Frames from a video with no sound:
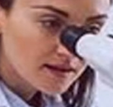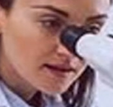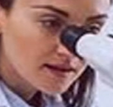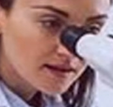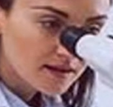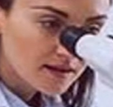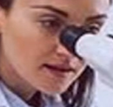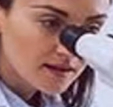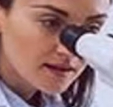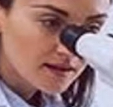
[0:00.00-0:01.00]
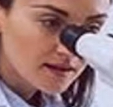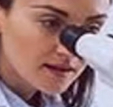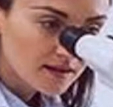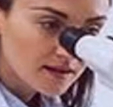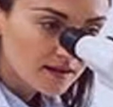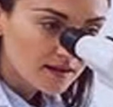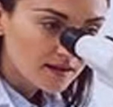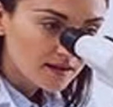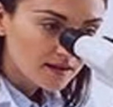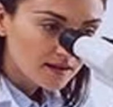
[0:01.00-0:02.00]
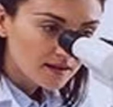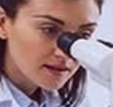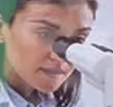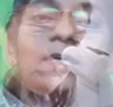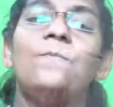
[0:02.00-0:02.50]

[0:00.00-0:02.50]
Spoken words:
experiments to prove some task.